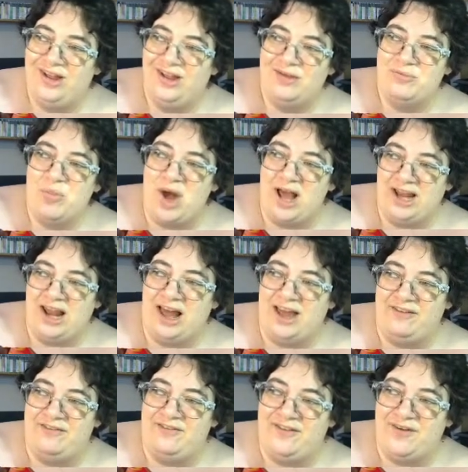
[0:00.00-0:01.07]
my
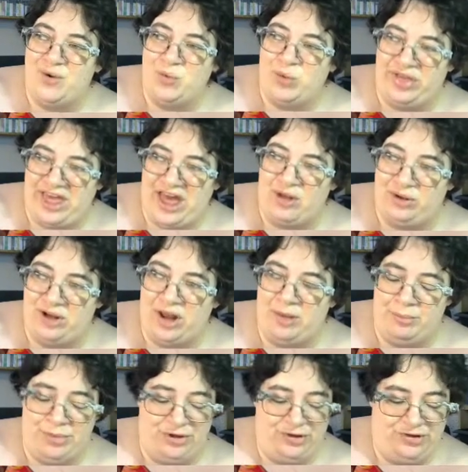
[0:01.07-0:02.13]
life without
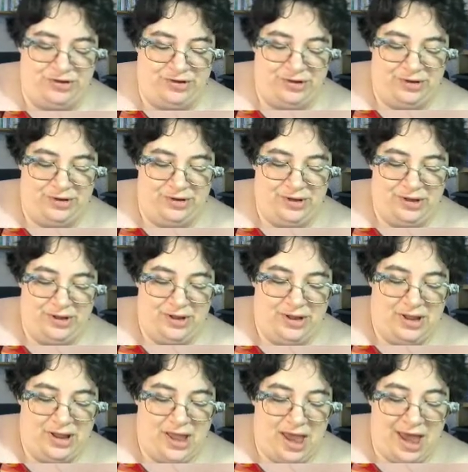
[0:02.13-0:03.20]
numbers.
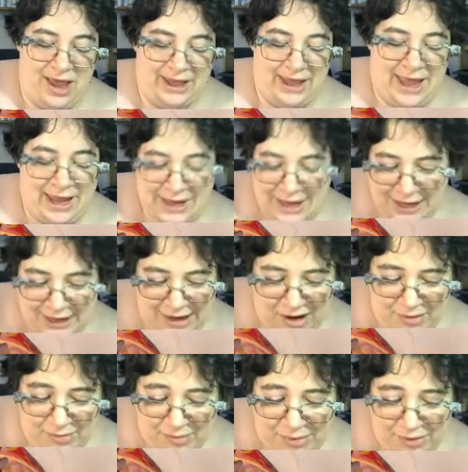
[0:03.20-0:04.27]
I can add
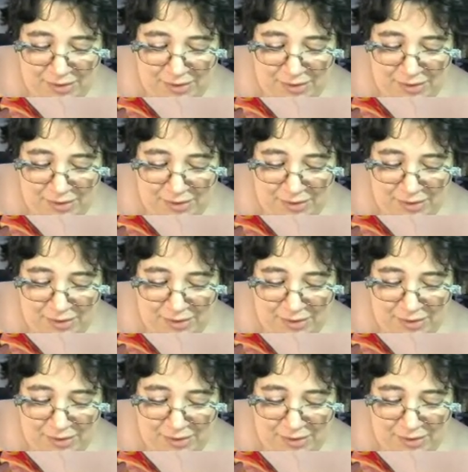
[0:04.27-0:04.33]
up,